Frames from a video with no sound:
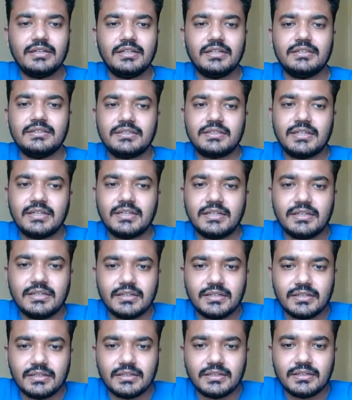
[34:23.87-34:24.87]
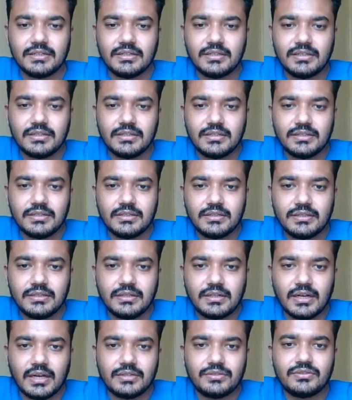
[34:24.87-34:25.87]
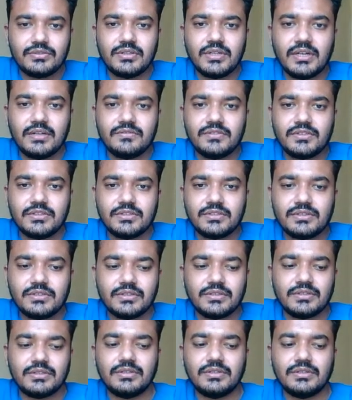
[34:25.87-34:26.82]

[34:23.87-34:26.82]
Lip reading: instead. I should have just